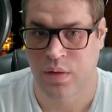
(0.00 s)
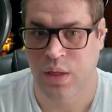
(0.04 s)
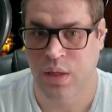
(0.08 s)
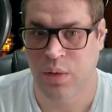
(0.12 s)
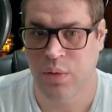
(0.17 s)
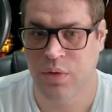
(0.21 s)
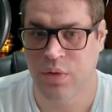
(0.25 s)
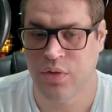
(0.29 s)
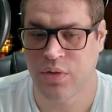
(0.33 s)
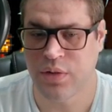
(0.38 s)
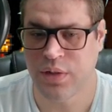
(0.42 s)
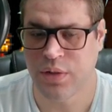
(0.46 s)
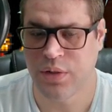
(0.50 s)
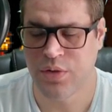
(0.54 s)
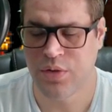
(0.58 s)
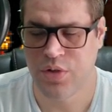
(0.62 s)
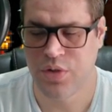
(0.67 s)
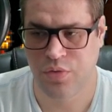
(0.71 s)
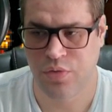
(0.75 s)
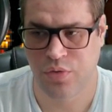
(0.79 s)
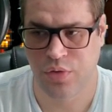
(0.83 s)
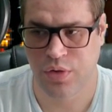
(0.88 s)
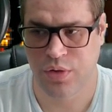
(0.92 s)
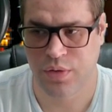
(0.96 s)
Now it's a little
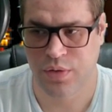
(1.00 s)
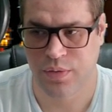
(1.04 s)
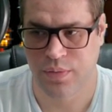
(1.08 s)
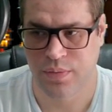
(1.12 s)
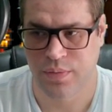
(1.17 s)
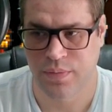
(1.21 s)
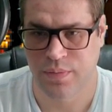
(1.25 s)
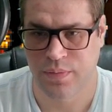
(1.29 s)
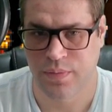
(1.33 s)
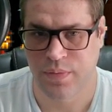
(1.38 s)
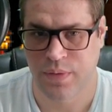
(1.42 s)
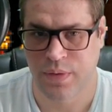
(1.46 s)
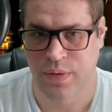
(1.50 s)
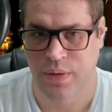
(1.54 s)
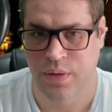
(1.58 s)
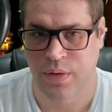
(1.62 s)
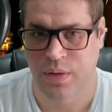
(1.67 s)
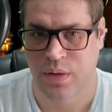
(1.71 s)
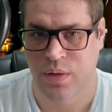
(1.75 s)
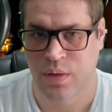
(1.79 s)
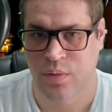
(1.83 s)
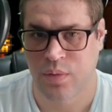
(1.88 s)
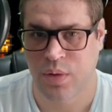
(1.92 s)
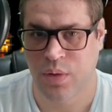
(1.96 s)
different.
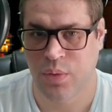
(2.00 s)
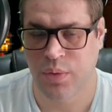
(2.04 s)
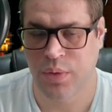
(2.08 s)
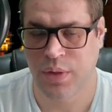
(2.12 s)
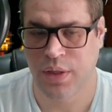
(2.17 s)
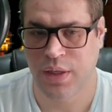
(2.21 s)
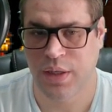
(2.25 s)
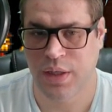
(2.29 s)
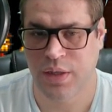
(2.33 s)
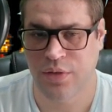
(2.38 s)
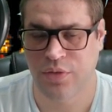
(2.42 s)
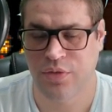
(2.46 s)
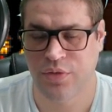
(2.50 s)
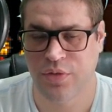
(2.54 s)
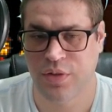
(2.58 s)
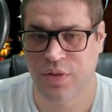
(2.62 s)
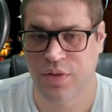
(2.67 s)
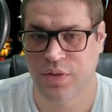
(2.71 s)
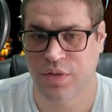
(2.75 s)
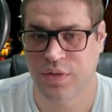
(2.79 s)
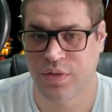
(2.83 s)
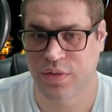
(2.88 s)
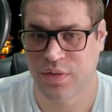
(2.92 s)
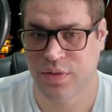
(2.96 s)
What we have
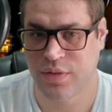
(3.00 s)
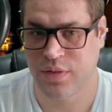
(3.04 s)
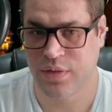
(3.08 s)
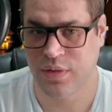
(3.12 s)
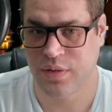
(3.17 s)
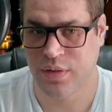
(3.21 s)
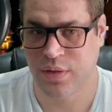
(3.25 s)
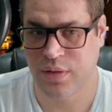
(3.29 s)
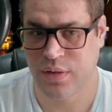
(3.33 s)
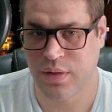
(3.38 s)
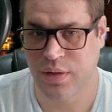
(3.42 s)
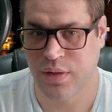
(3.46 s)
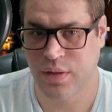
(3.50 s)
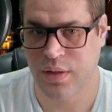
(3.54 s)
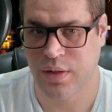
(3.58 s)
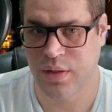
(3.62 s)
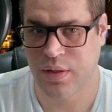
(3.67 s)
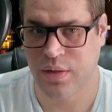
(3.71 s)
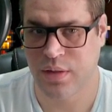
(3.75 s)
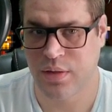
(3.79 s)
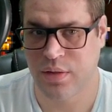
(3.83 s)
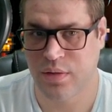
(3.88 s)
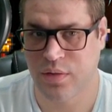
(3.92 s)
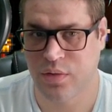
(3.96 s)
is
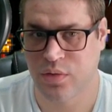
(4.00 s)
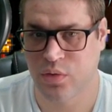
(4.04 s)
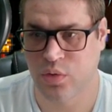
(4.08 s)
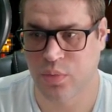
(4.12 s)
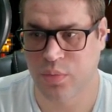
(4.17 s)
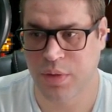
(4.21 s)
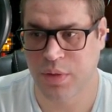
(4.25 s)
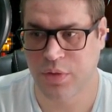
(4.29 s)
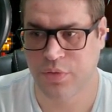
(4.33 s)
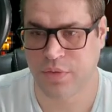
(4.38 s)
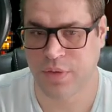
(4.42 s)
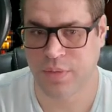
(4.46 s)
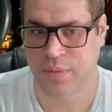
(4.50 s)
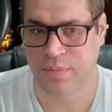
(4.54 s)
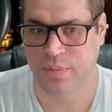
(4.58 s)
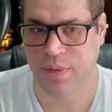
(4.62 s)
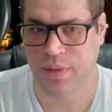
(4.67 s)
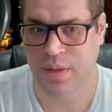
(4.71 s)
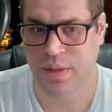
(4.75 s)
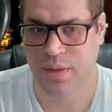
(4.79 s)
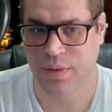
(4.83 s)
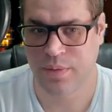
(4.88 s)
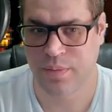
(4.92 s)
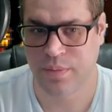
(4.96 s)
Sorbet
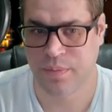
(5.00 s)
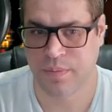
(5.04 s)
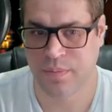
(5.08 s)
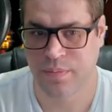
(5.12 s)
Flambe